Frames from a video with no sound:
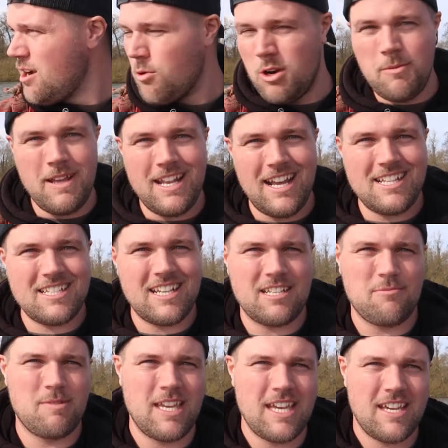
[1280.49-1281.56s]
Would have been nice to
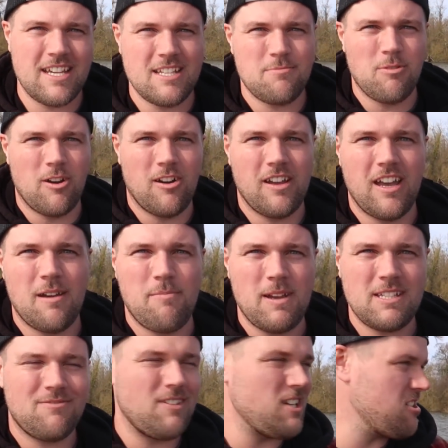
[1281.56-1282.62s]
get some kickers, but yeah,
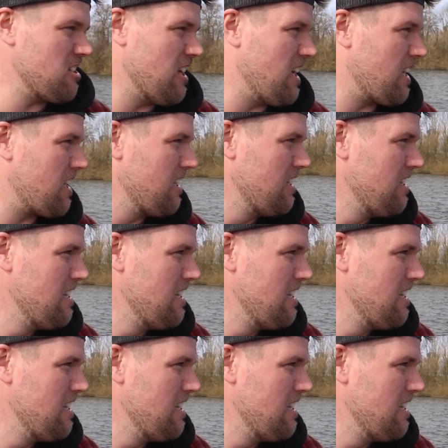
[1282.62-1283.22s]
best fish like